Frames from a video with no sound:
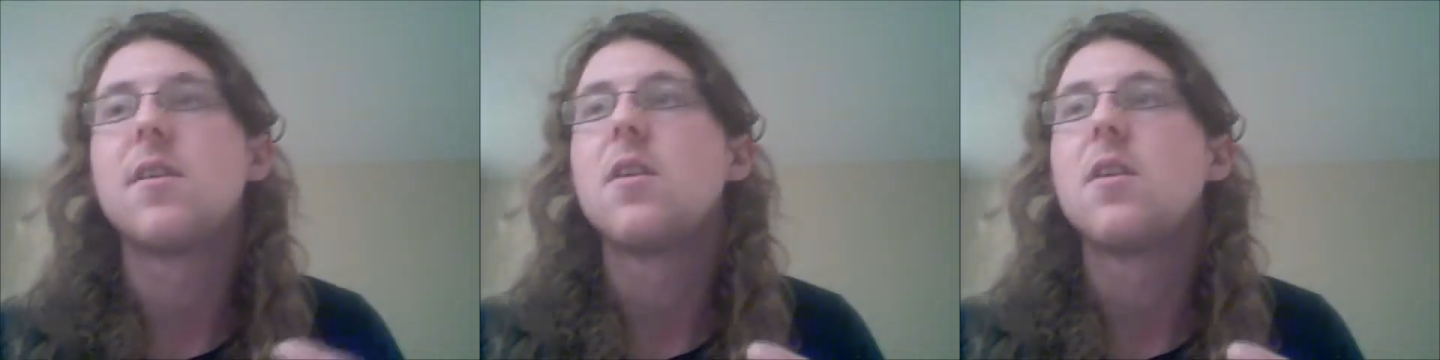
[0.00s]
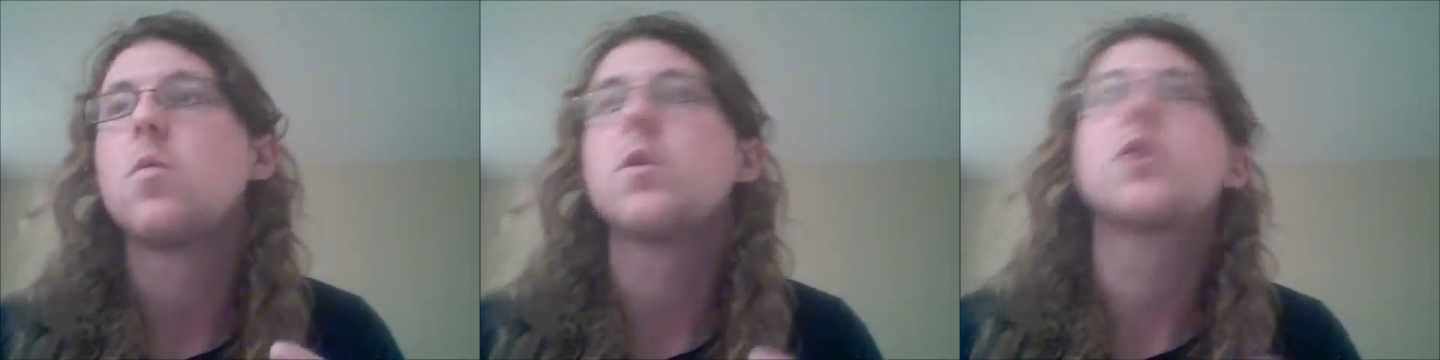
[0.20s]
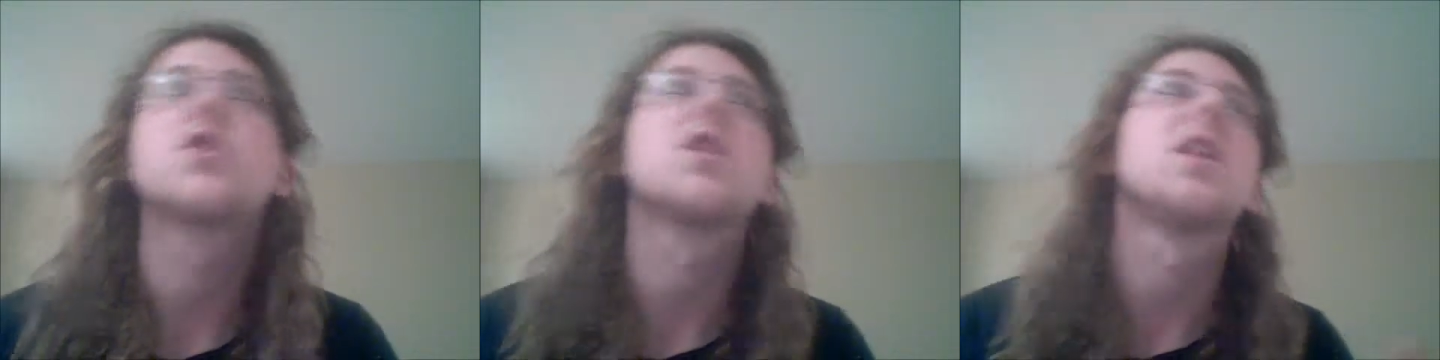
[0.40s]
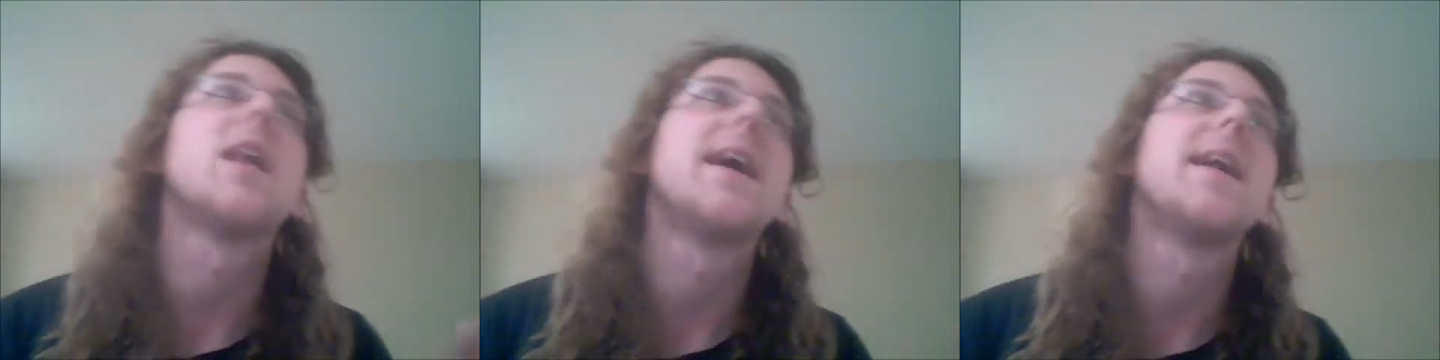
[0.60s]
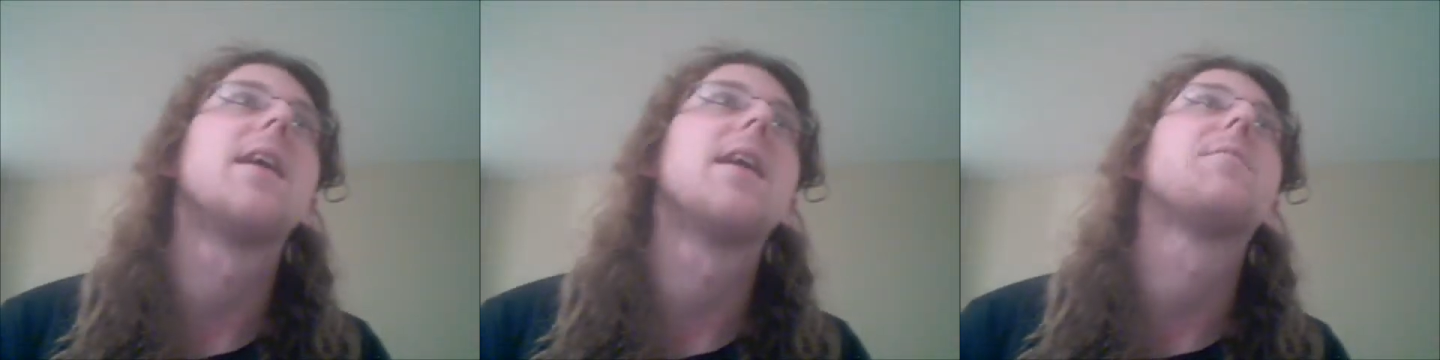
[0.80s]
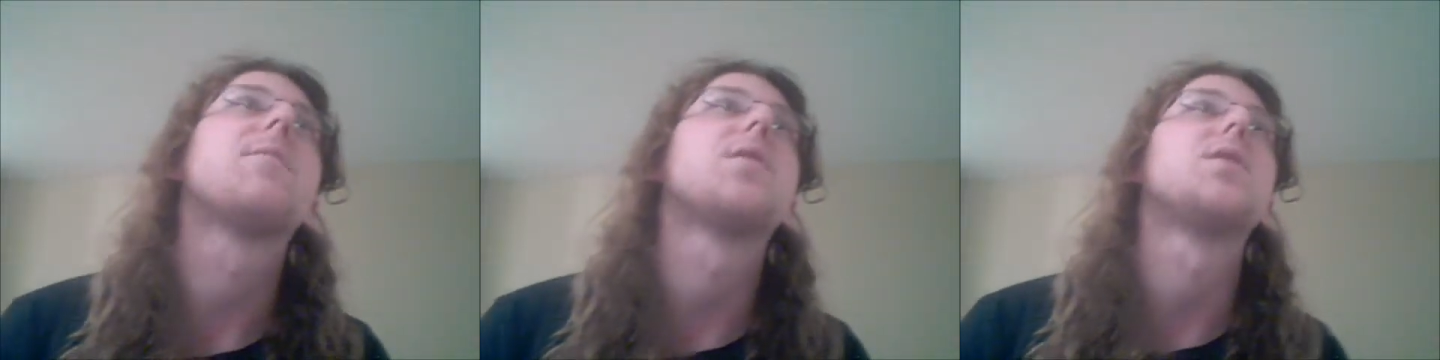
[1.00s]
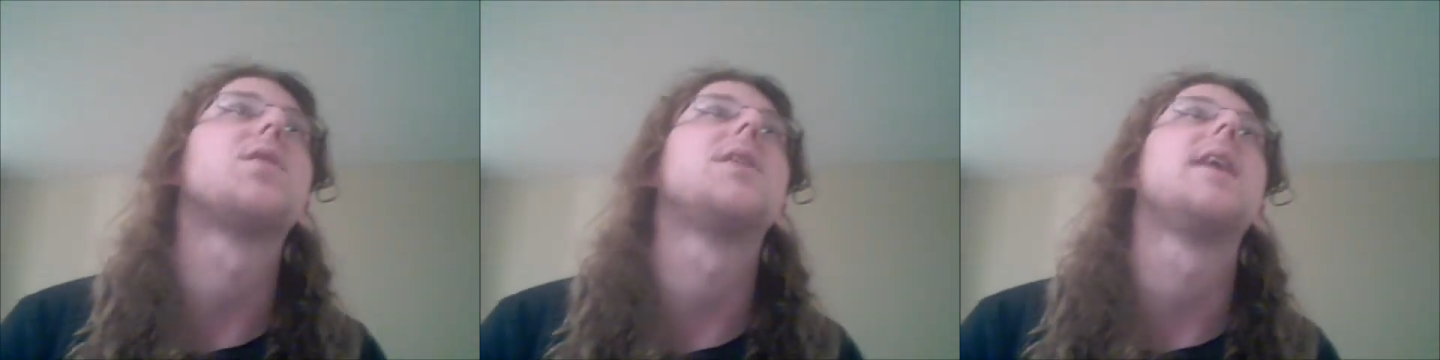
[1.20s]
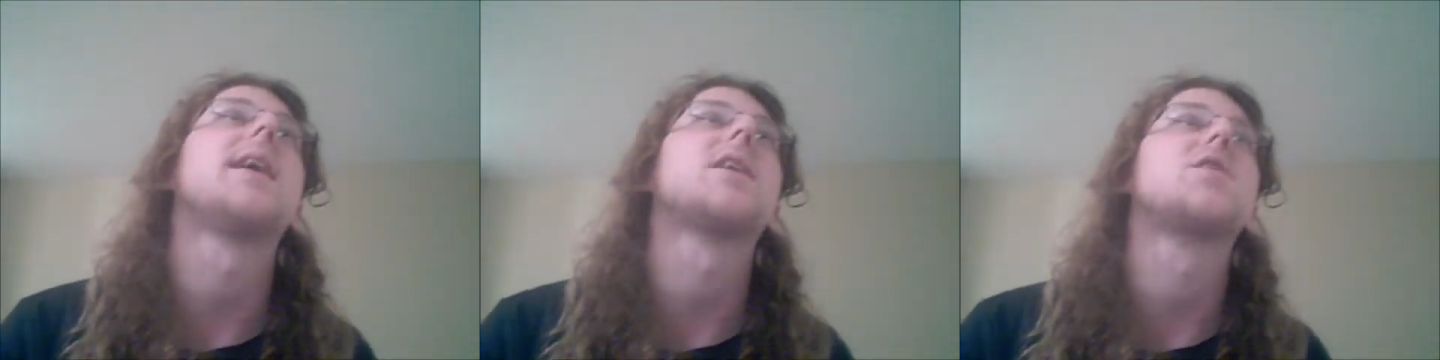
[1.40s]
which led up for the
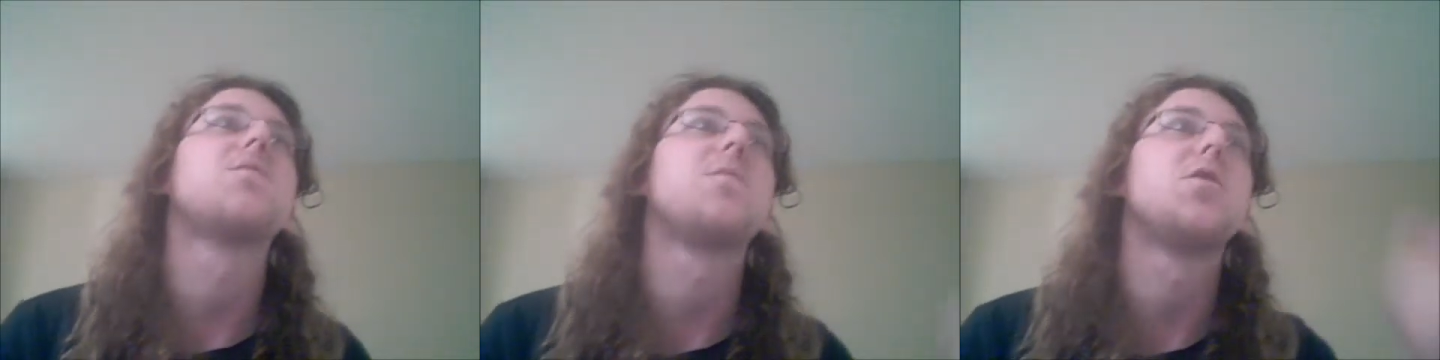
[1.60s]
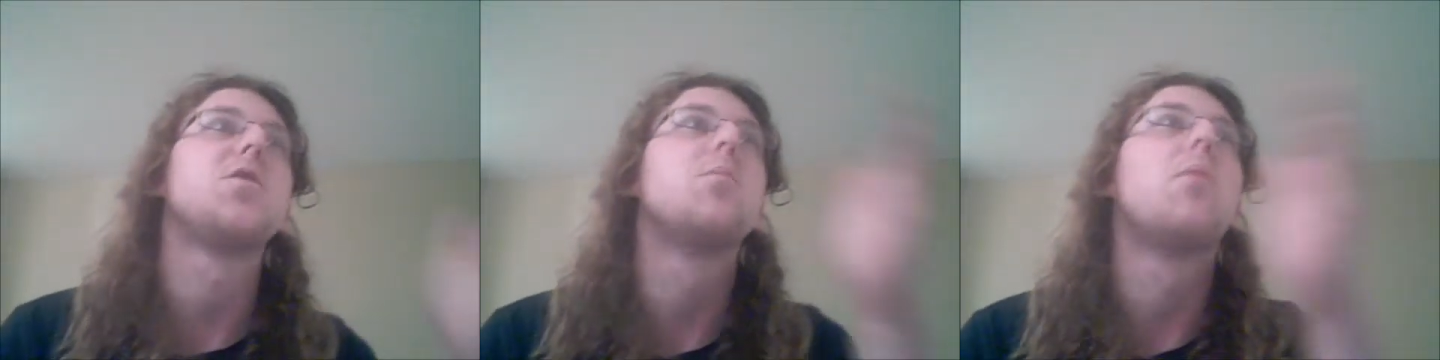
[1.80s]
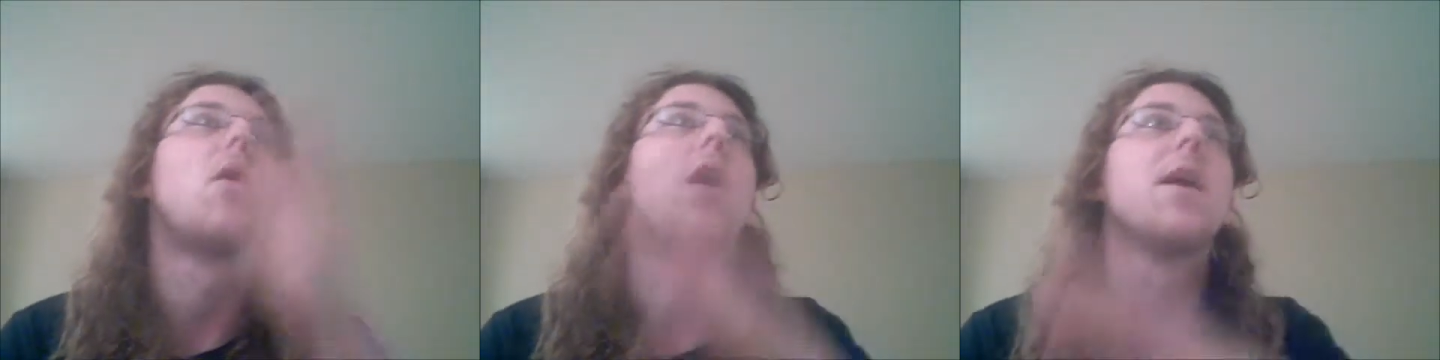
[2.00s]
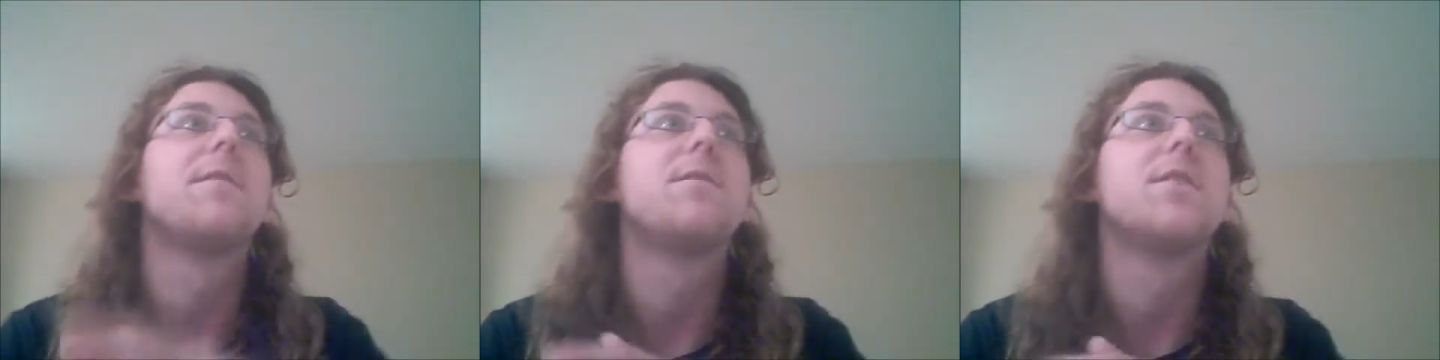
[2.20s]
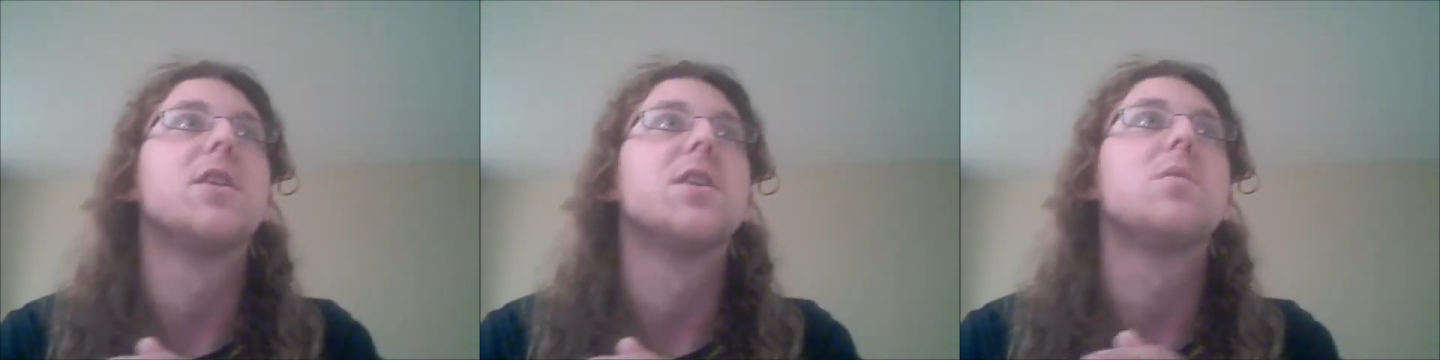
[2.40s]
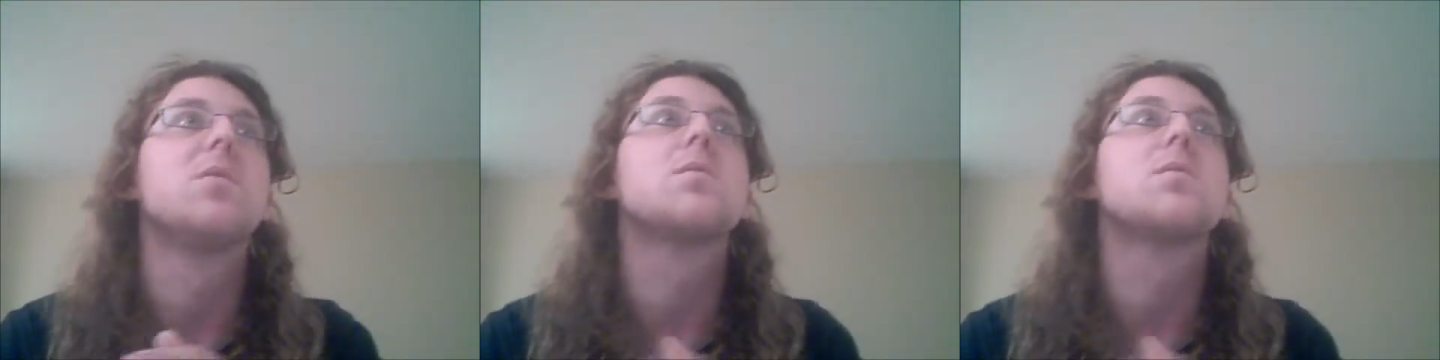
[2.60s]
next few Bond films,